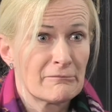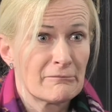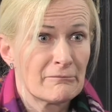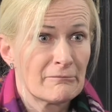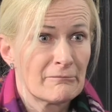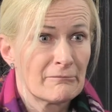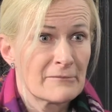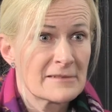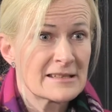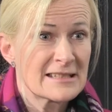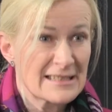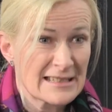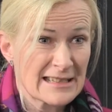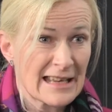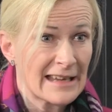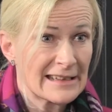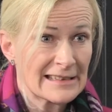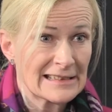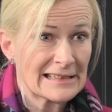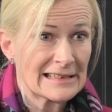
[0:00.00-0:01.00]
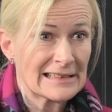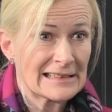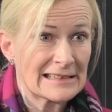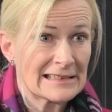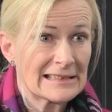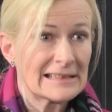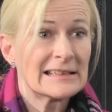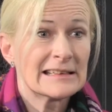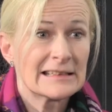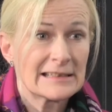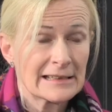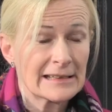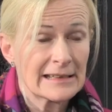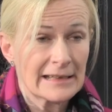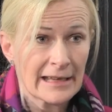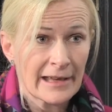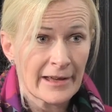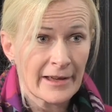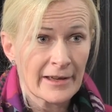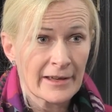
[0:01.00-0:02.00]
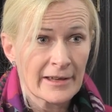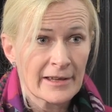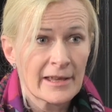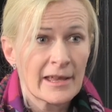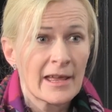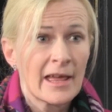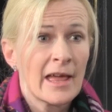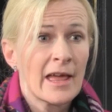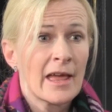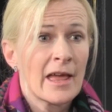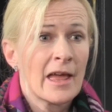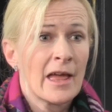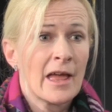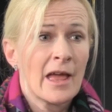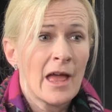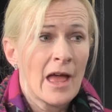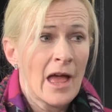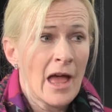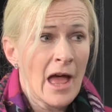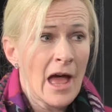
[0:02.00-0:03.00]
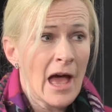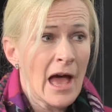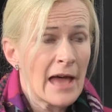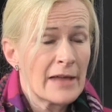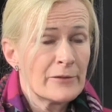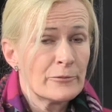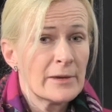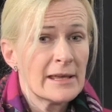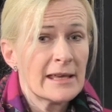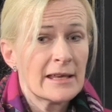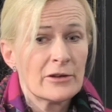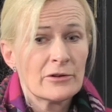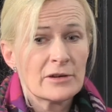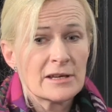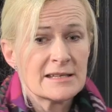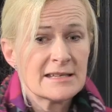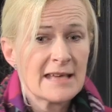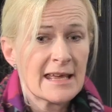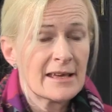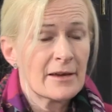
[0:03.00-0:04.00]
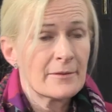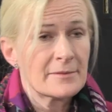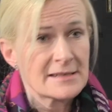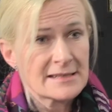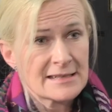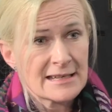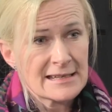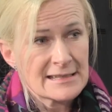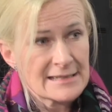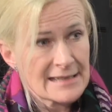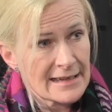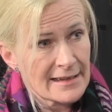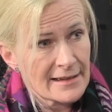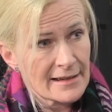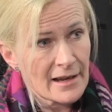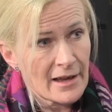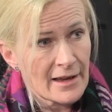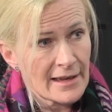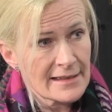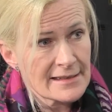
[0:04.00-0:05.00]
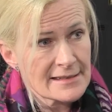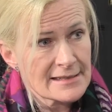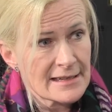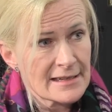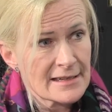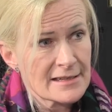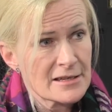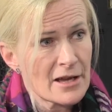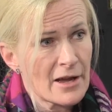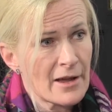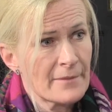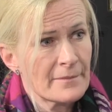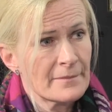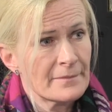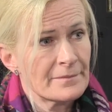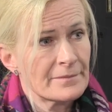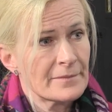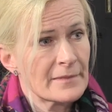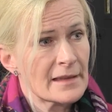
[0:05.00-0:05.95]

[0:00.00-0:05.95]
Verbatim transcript: amazing. I didn't know that. Yeah. I didn't know that either. And we can only take up to 16 clients at a time.